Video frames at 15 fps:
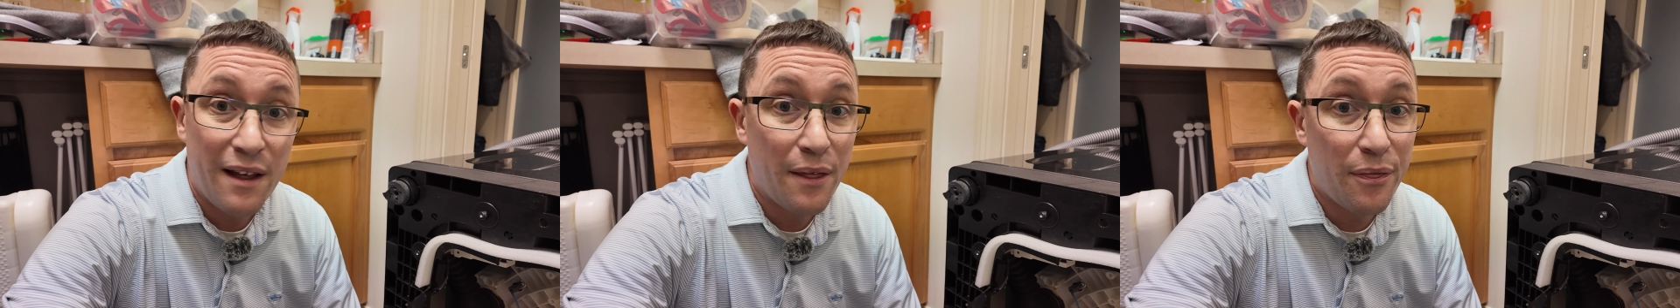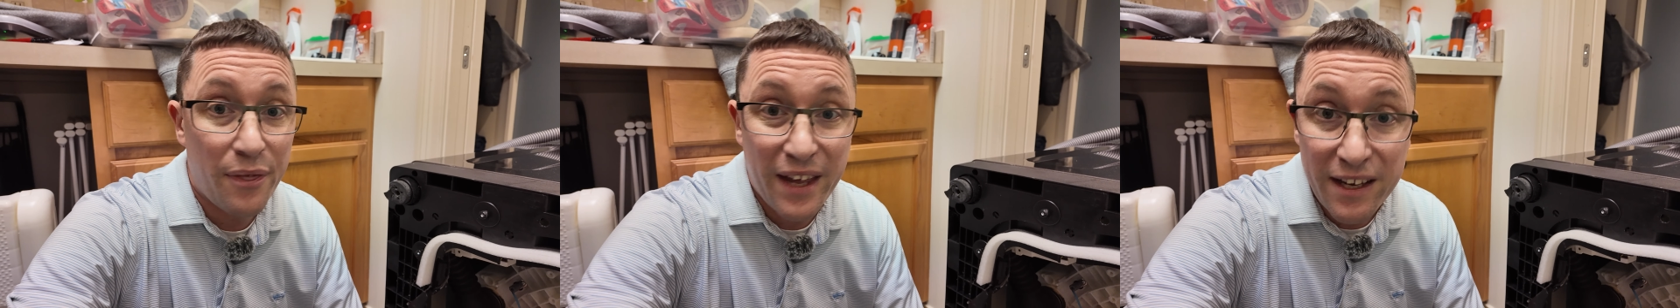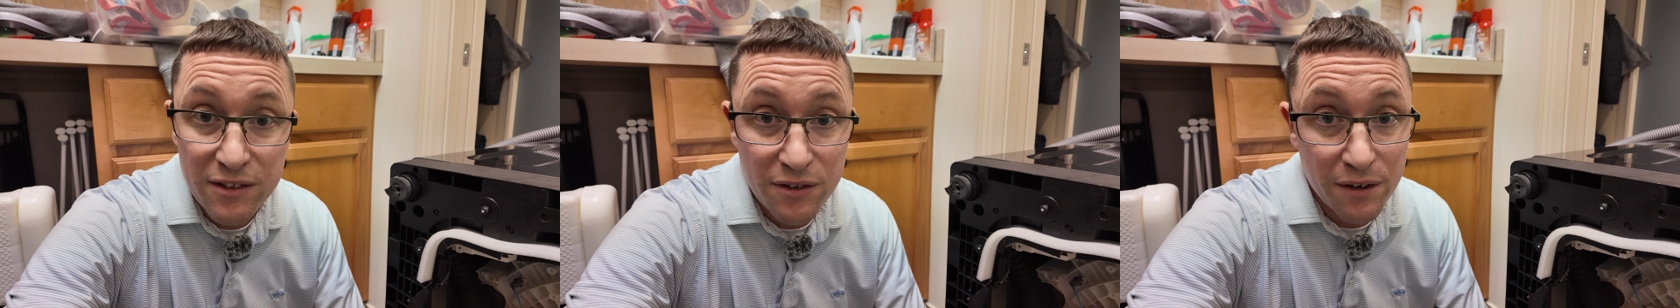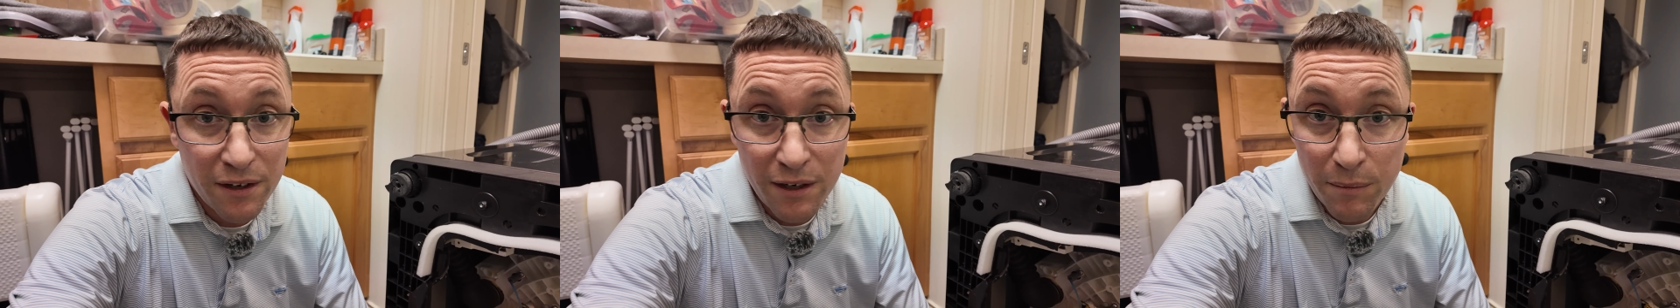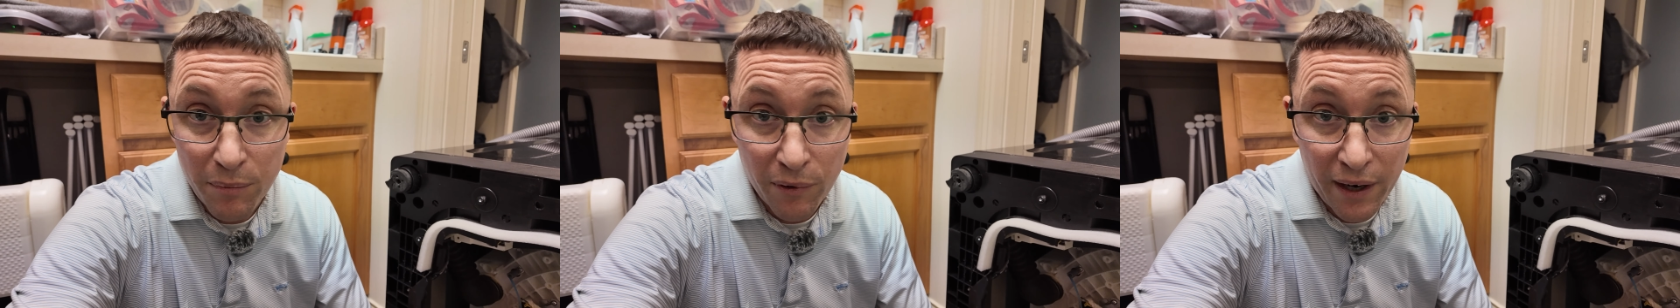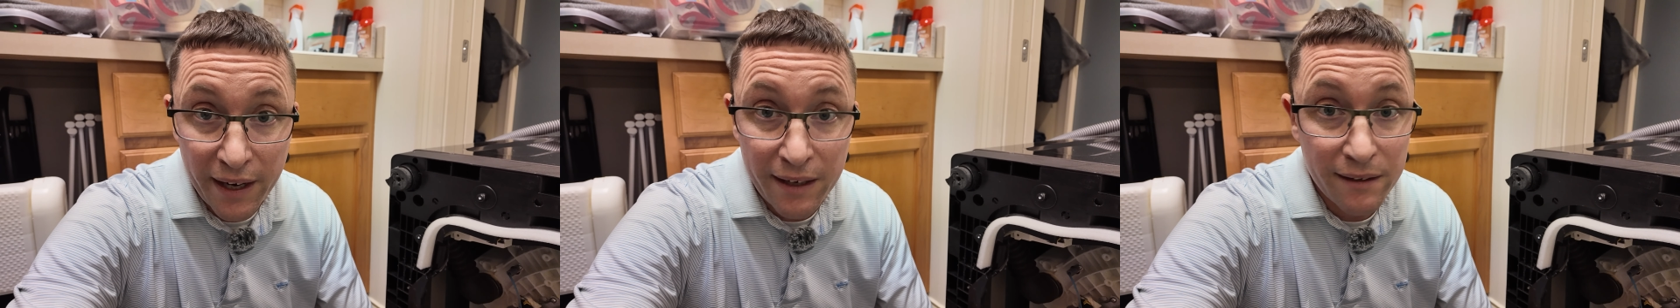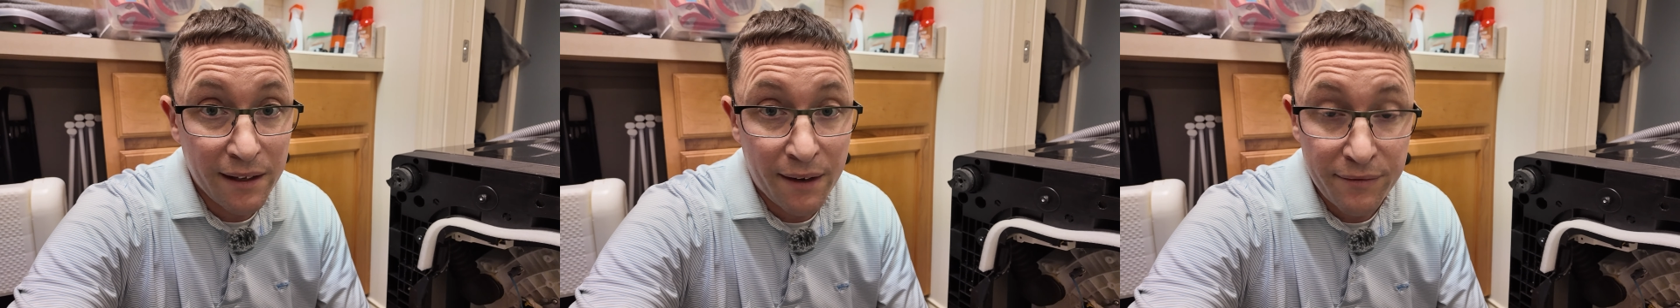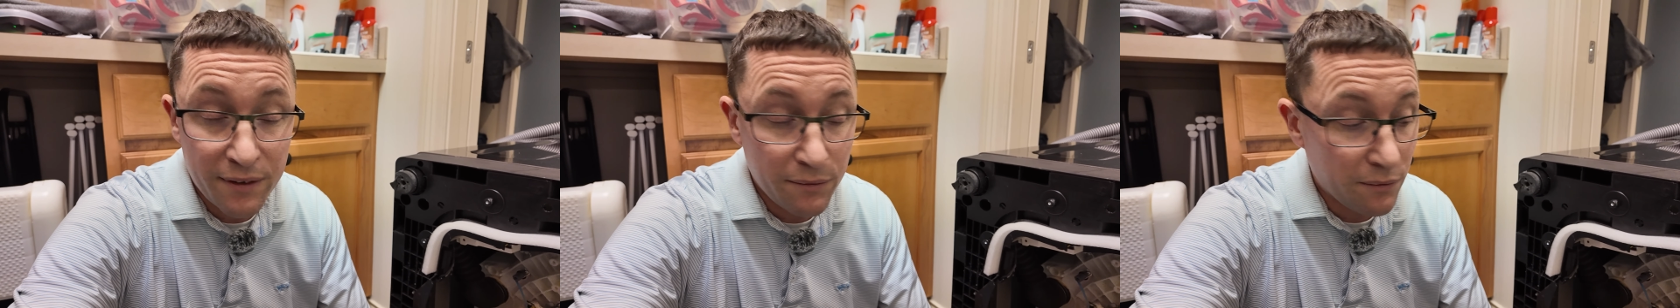things are going to break
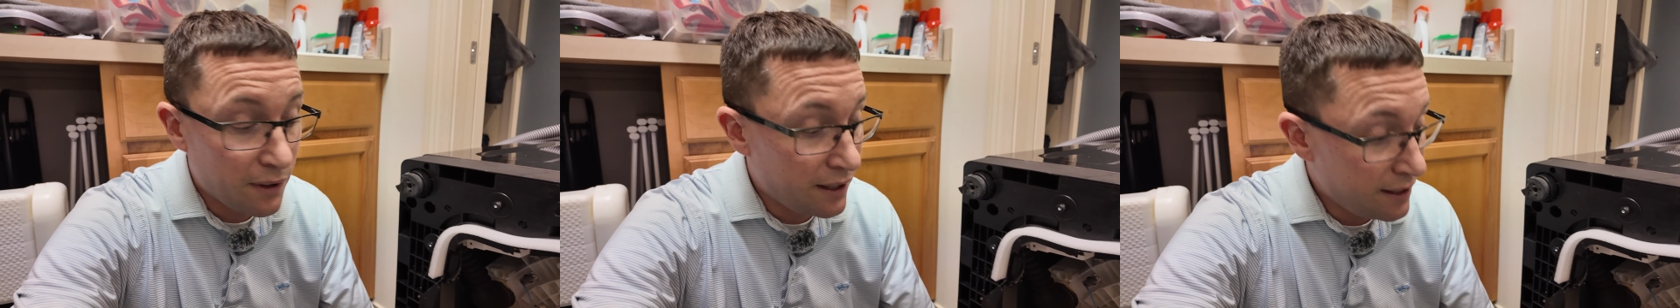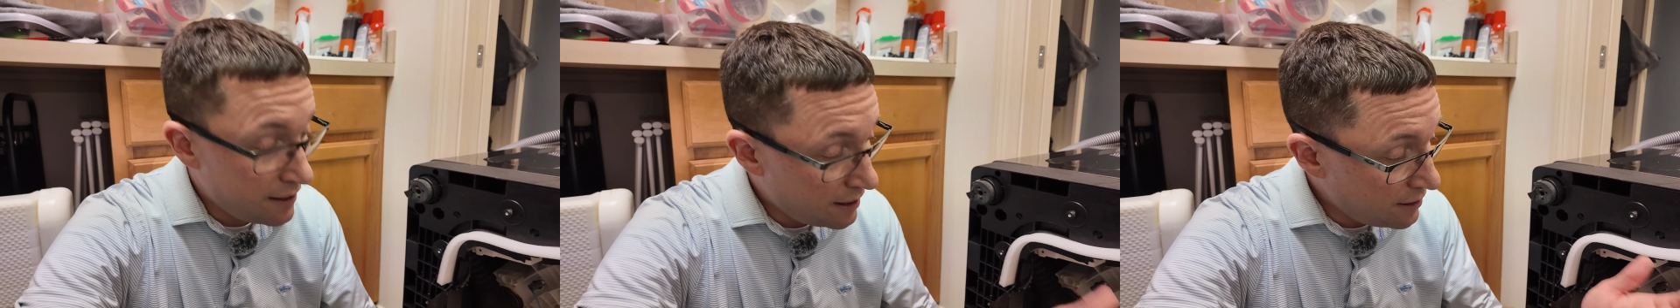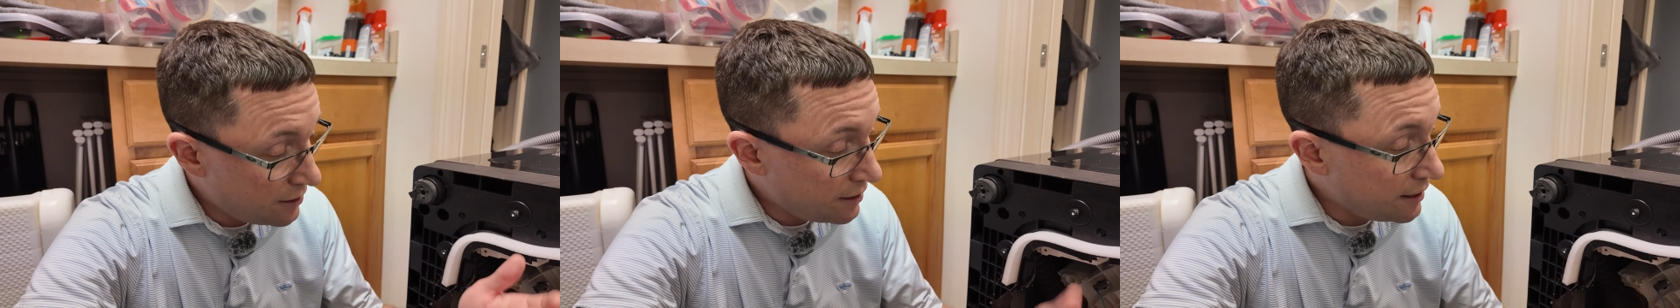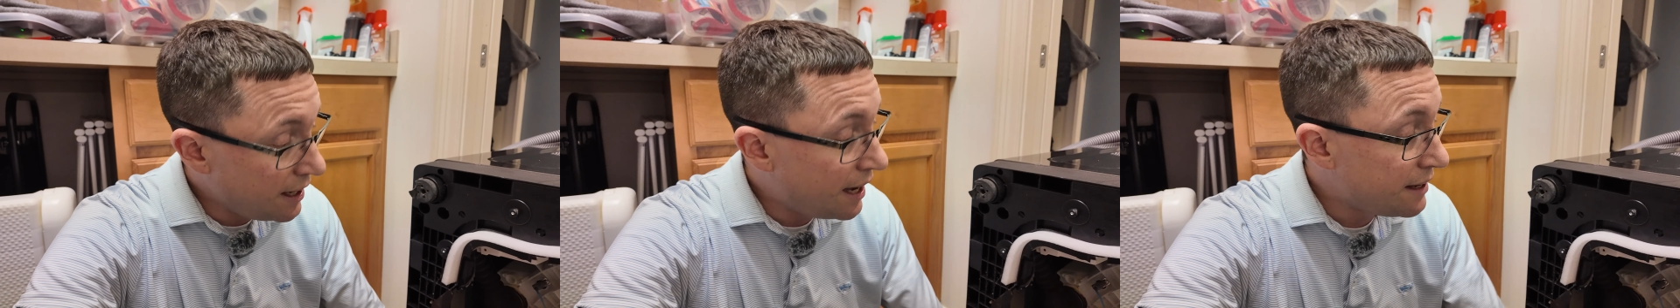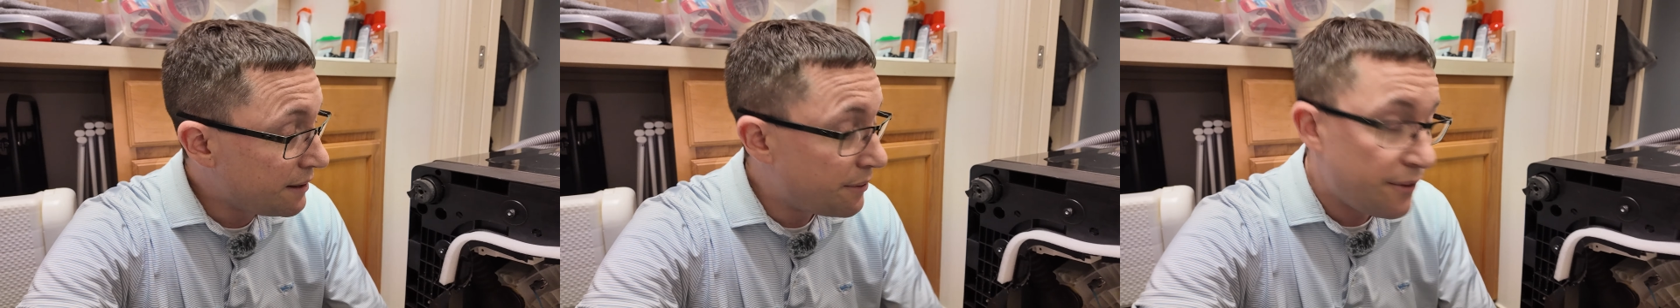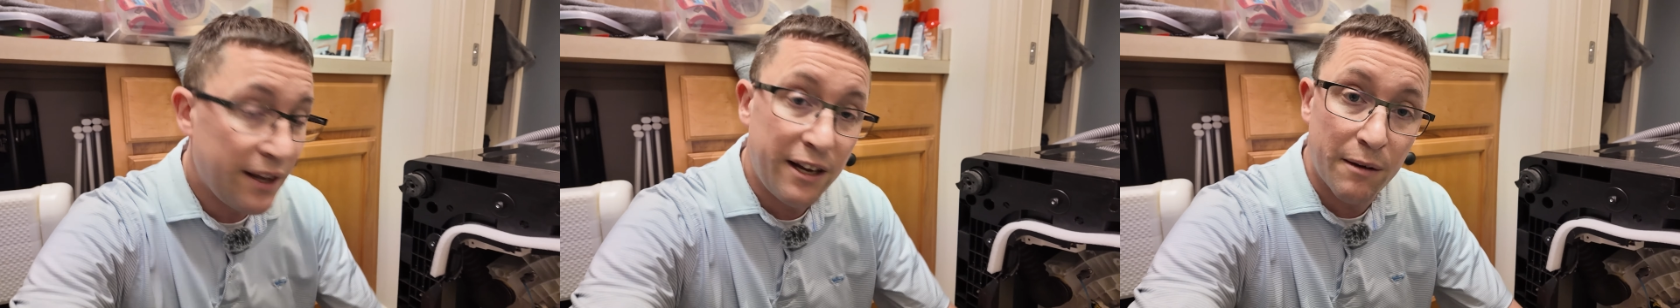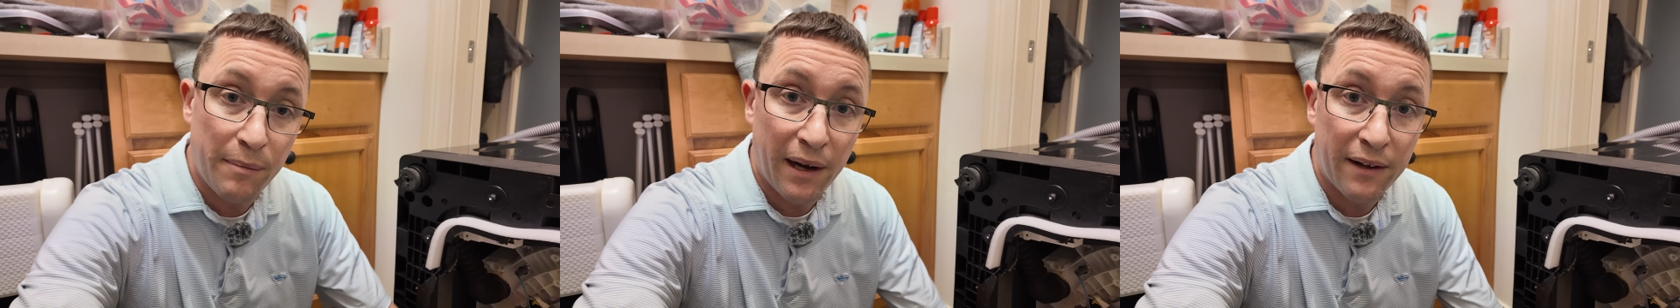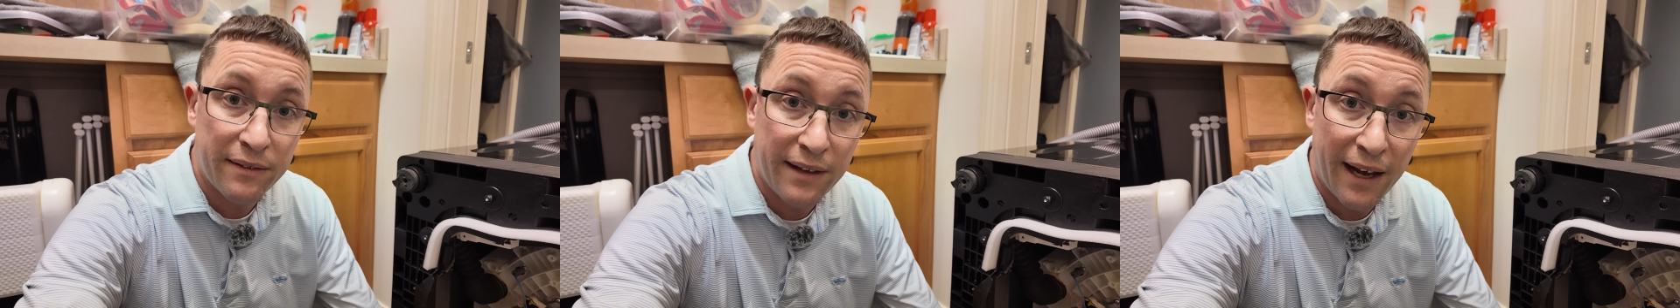left and right, and you got to think
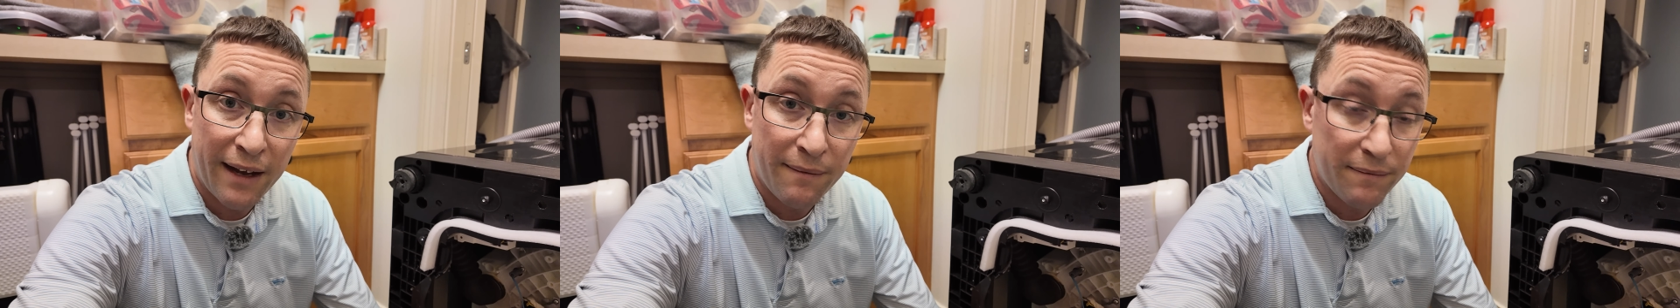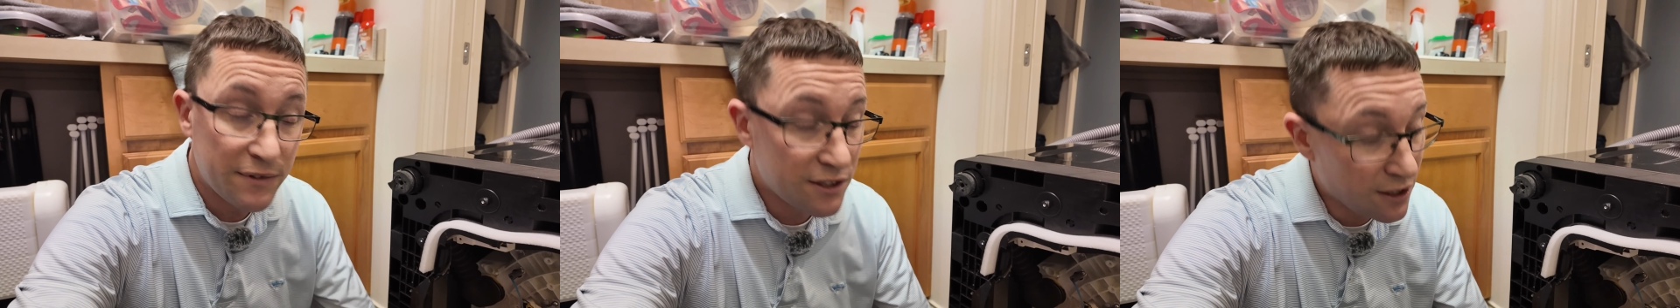about that.